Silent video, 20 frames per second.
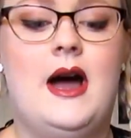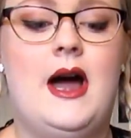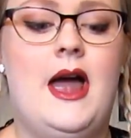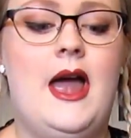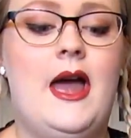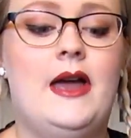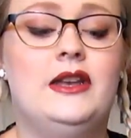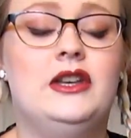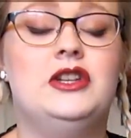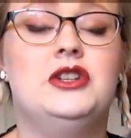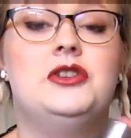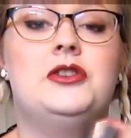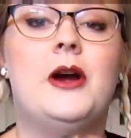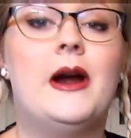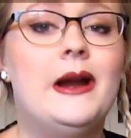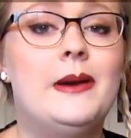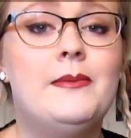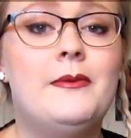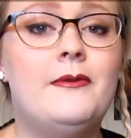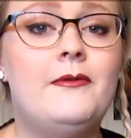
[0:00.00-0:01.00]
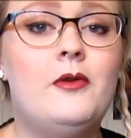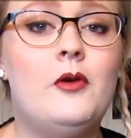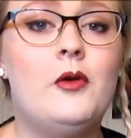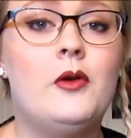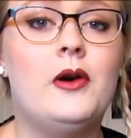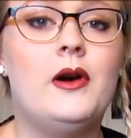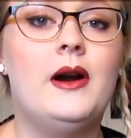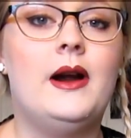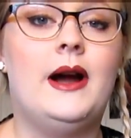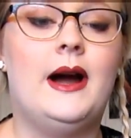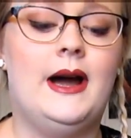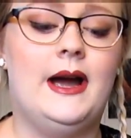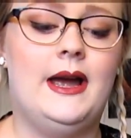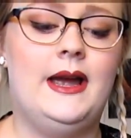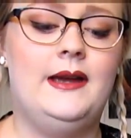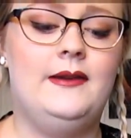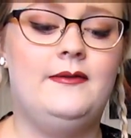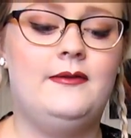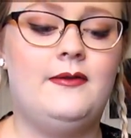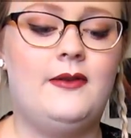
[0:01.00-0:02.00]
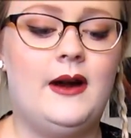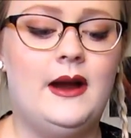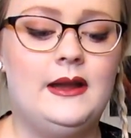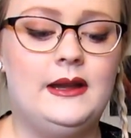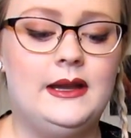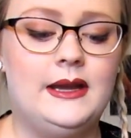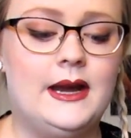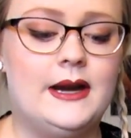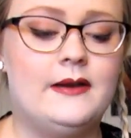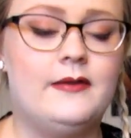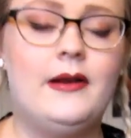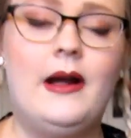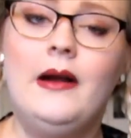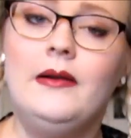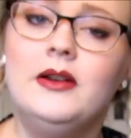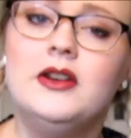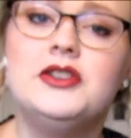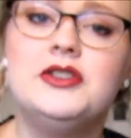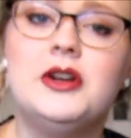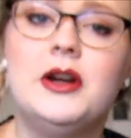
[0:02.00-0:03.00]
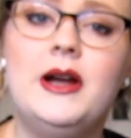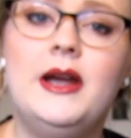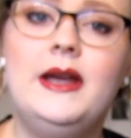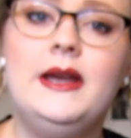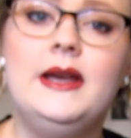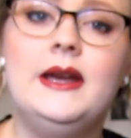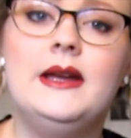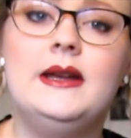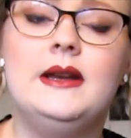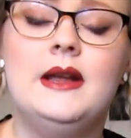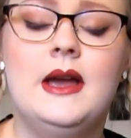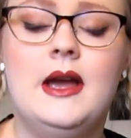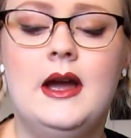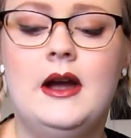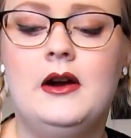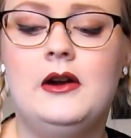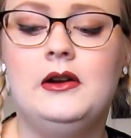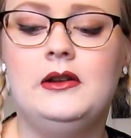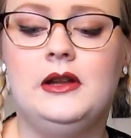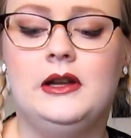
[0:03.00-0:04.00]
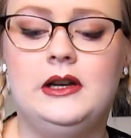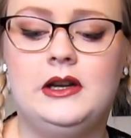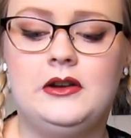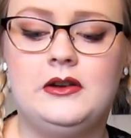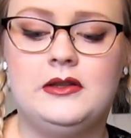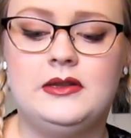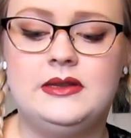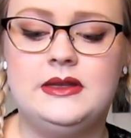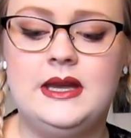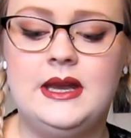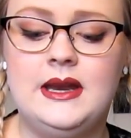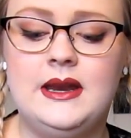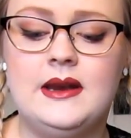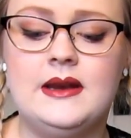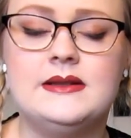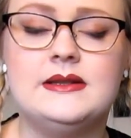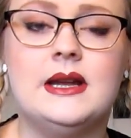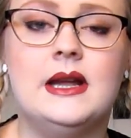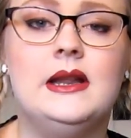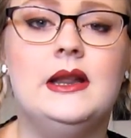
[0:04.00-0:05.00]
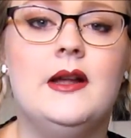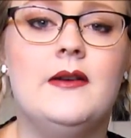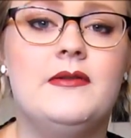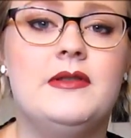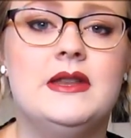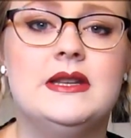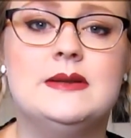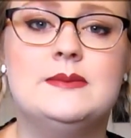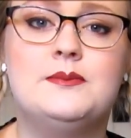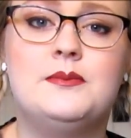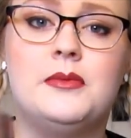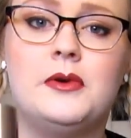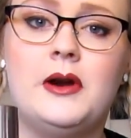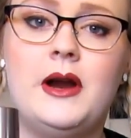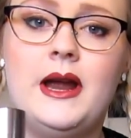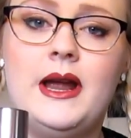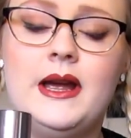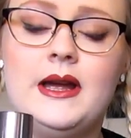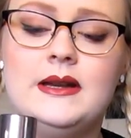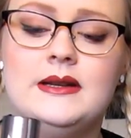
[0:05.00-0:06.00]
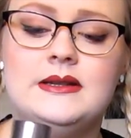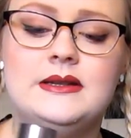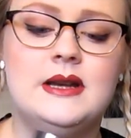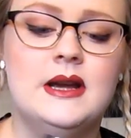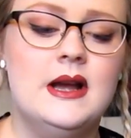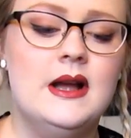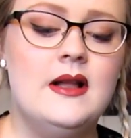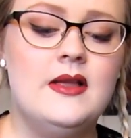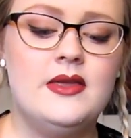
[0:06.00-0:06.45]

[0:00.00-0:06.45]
I hadn't tried it before. I finally got around to trying it. Heard a lot of good things. I love this brand.